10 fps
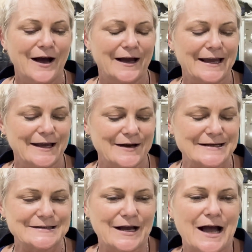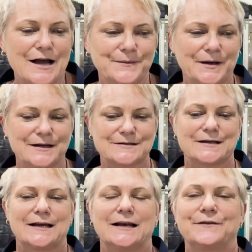Okay, guys, I'm going
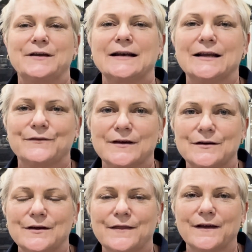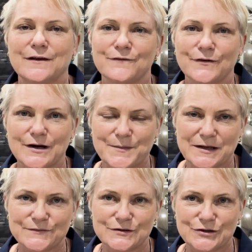to love you and leave you. Thank you very
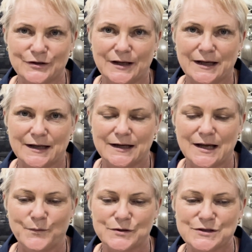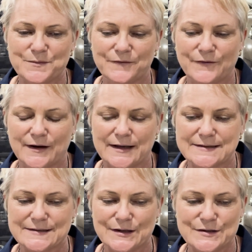much for tuning in and watching my Friday
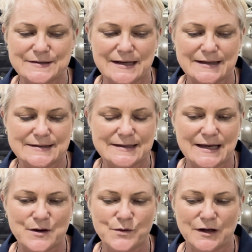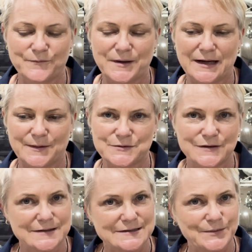sews and seeing what I've been up to
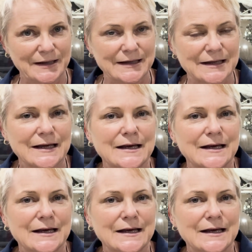this week.